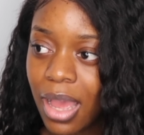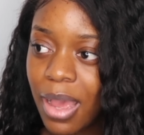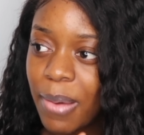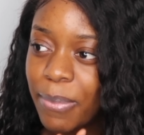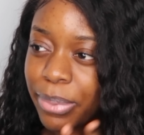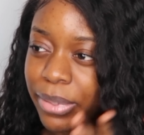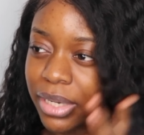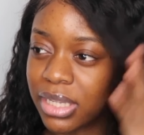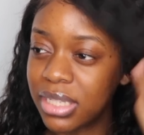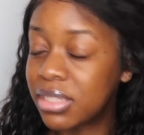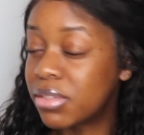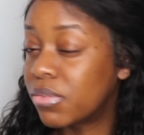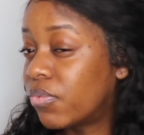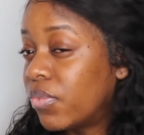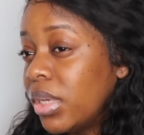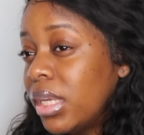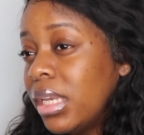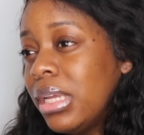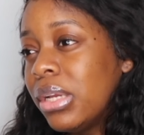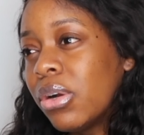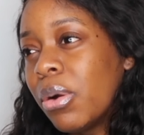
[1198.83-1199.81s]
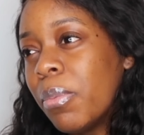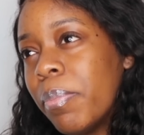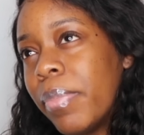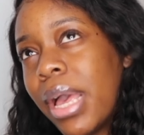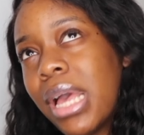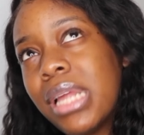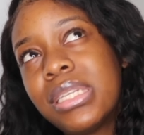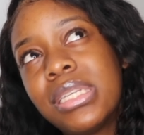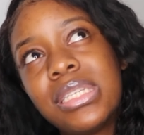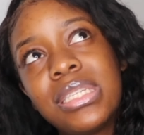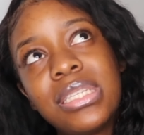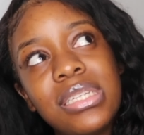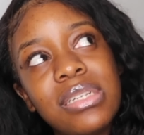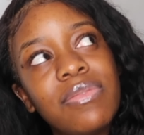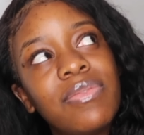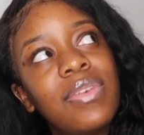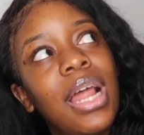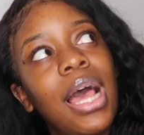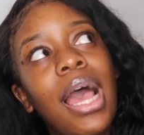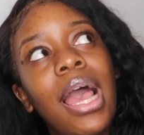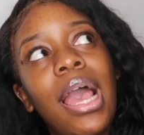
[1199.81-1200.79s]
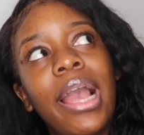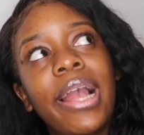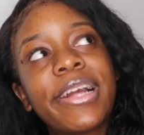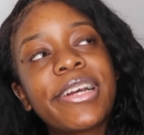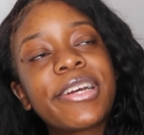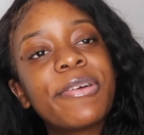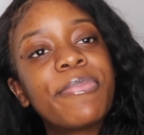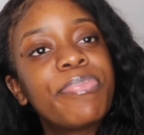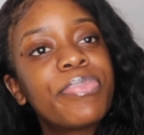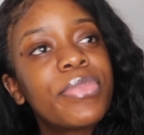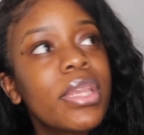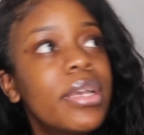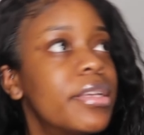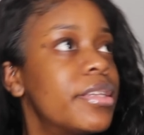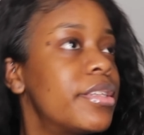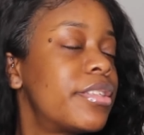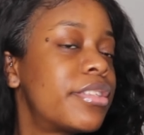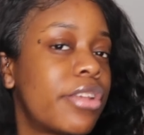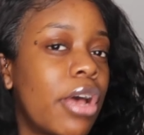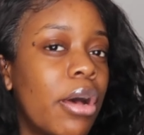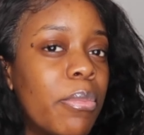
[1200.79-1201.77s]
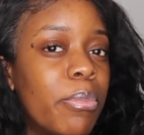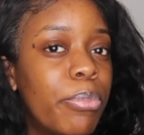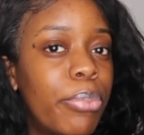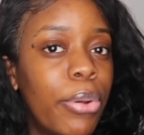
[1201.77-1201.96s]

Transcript: but it's really competitive. Like some